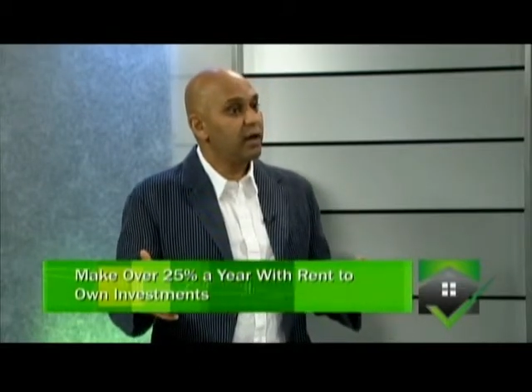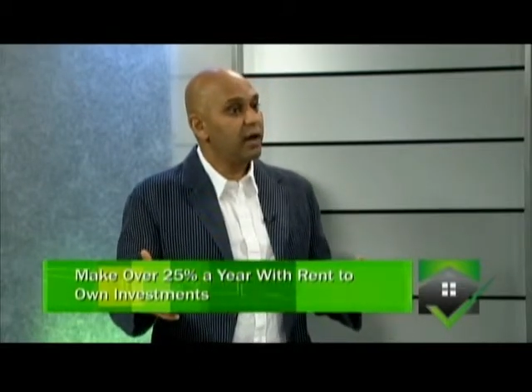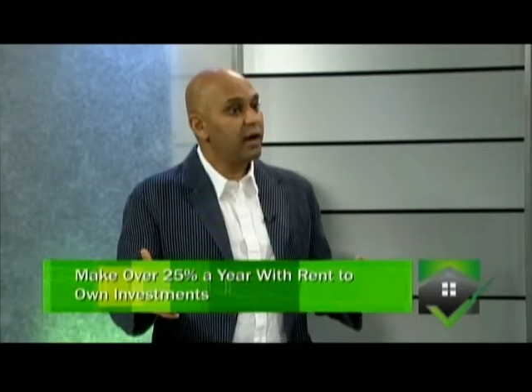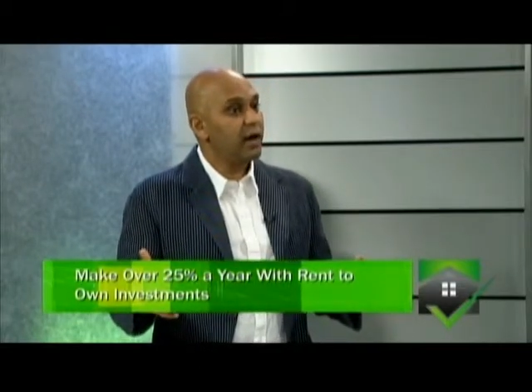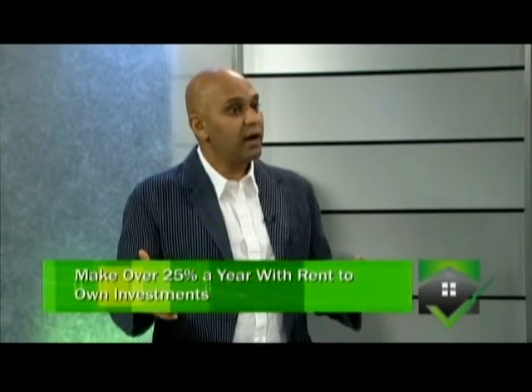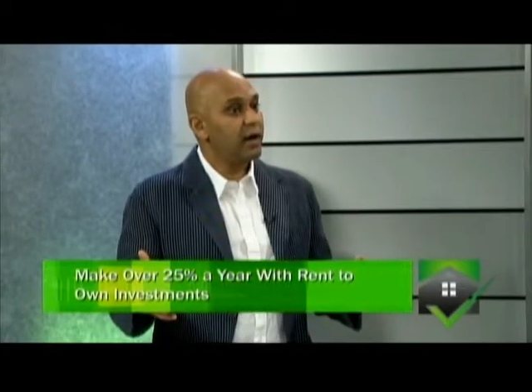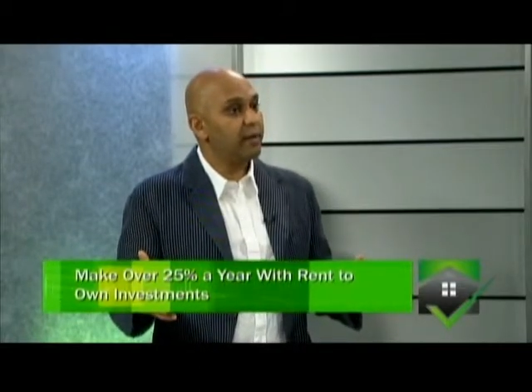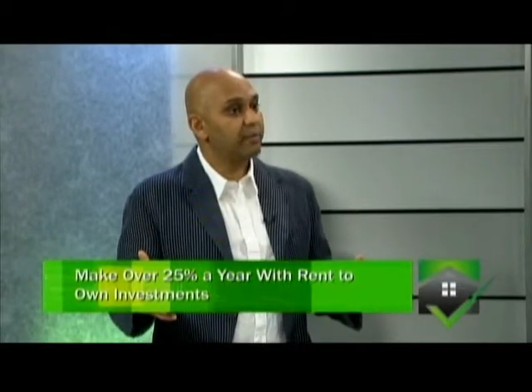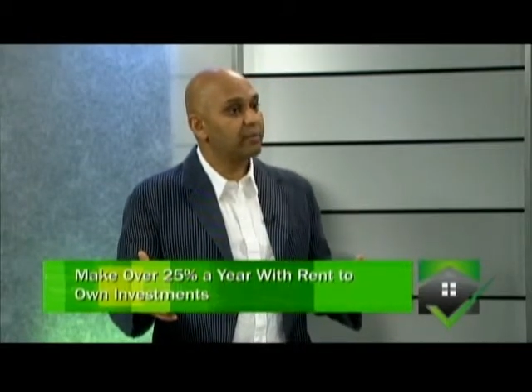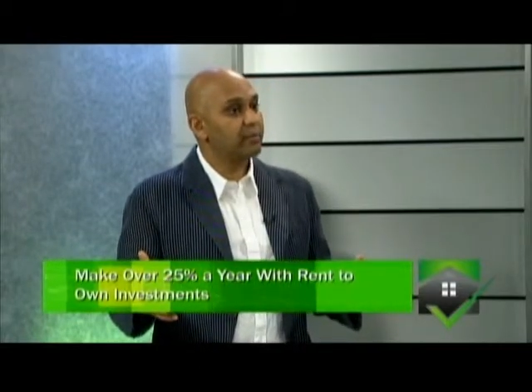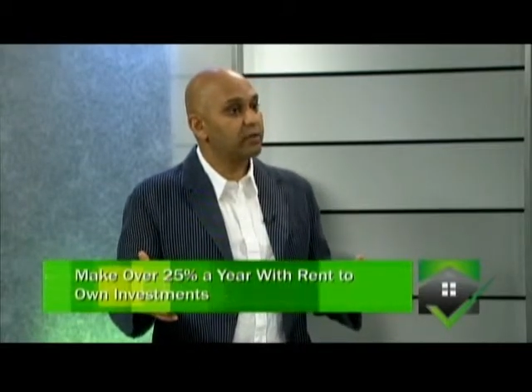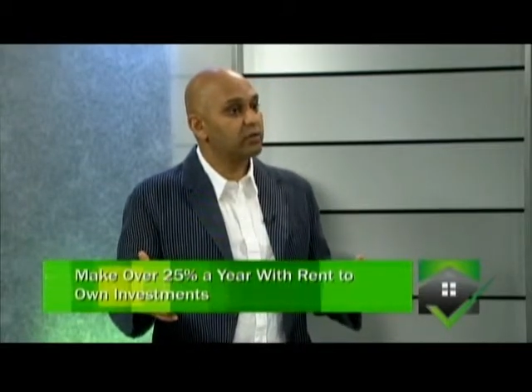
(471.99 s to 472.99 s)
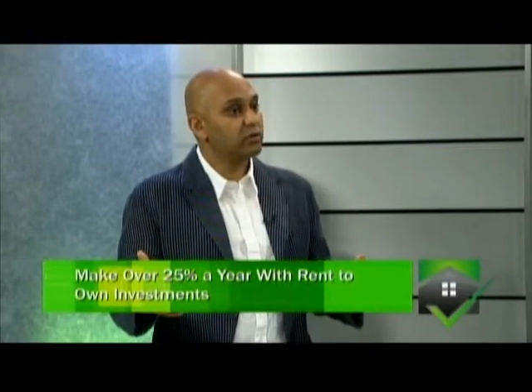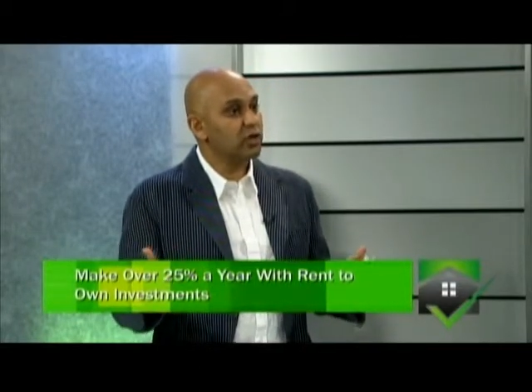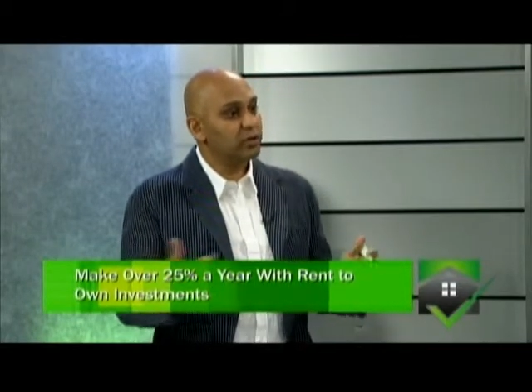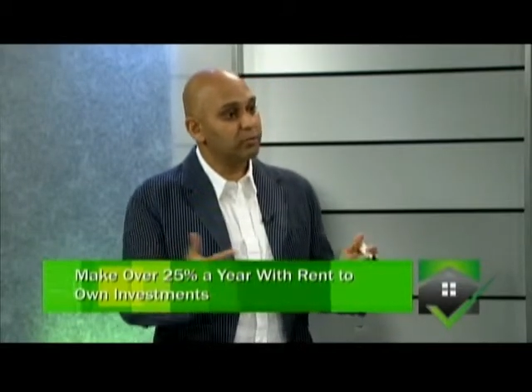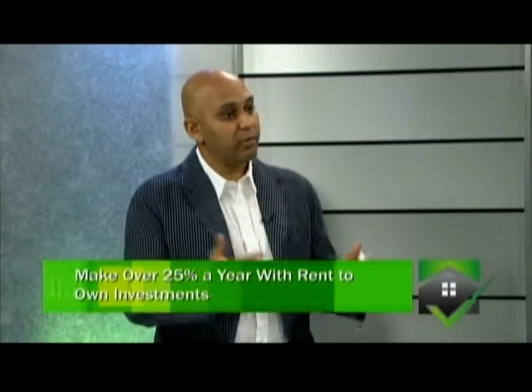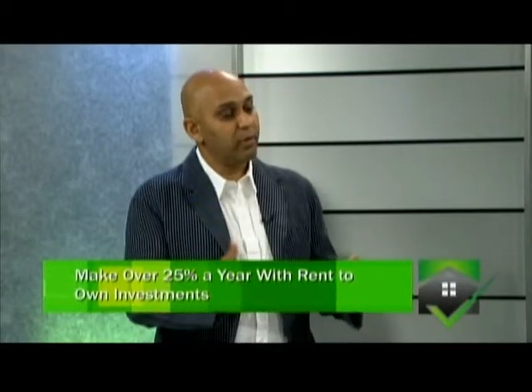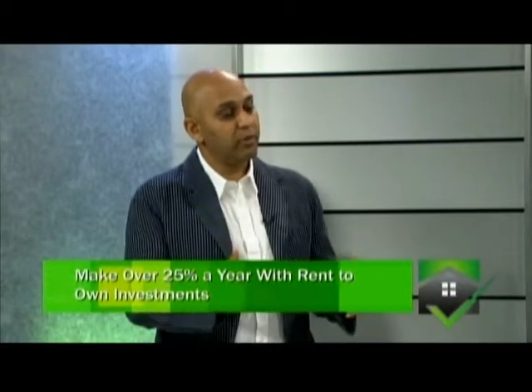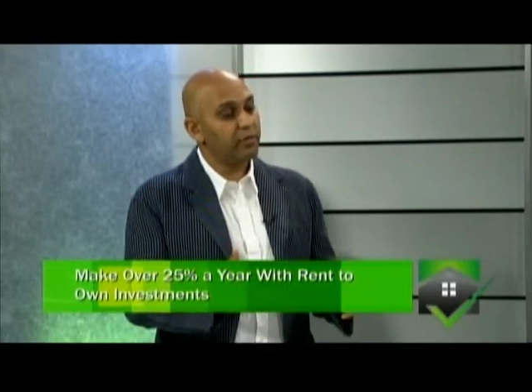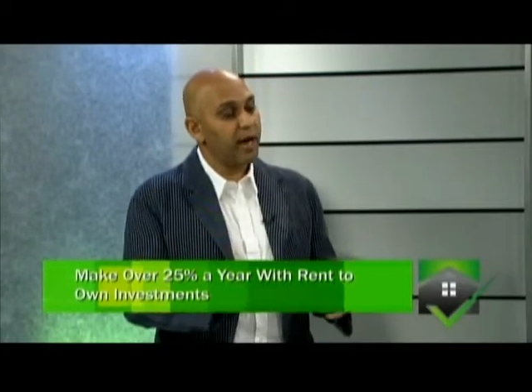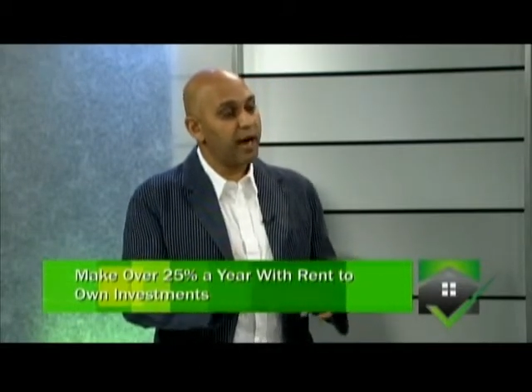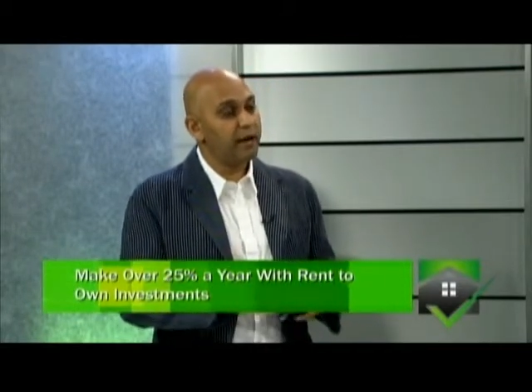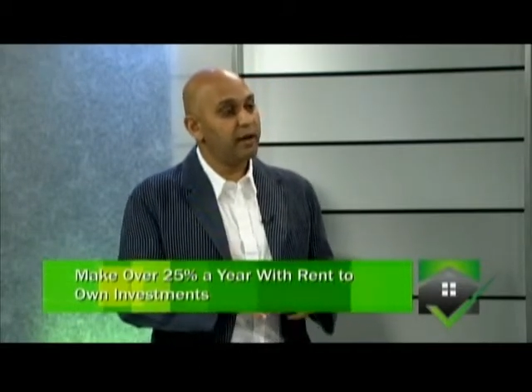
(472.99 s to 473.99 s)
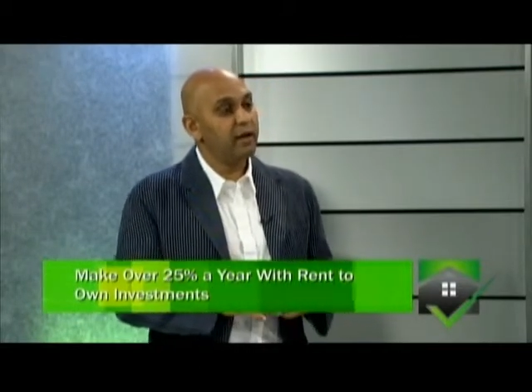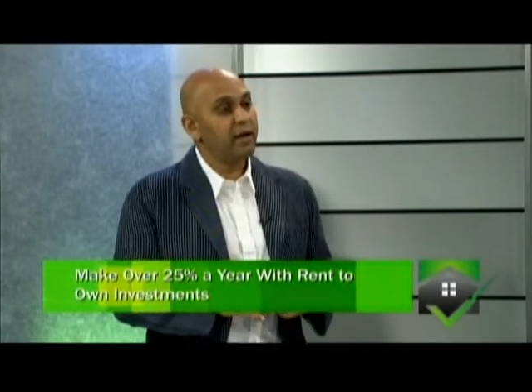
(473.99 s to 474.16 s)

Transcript: So talk to me about that.